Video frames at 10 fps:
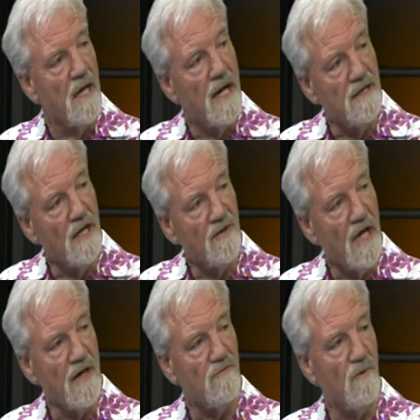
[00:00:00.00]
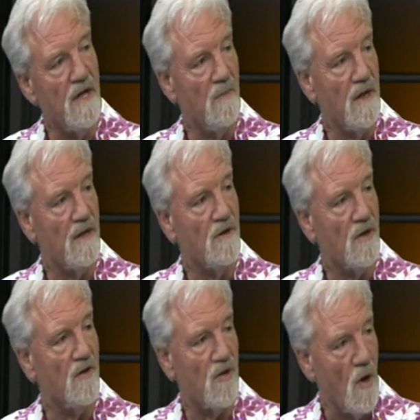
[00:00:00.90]
and yet they haven't really been
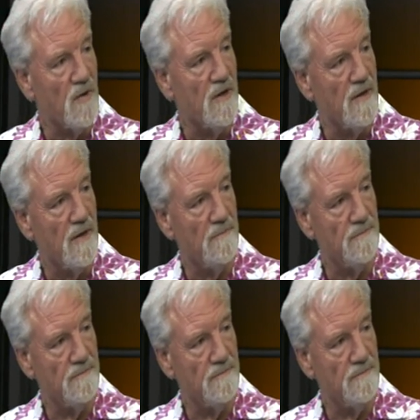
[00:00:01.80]
consulted. You know,